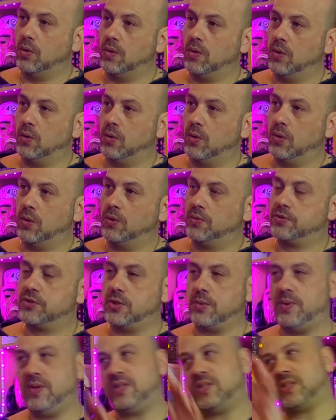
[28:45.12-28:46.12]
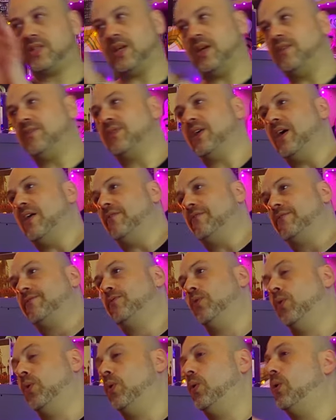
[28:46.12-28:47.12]
Or do we save that
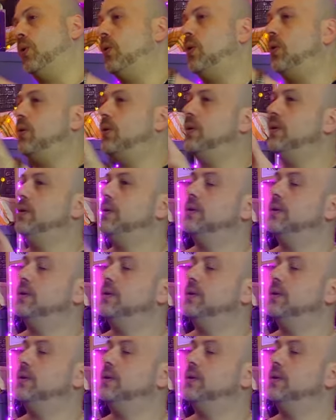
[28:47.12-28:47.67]
for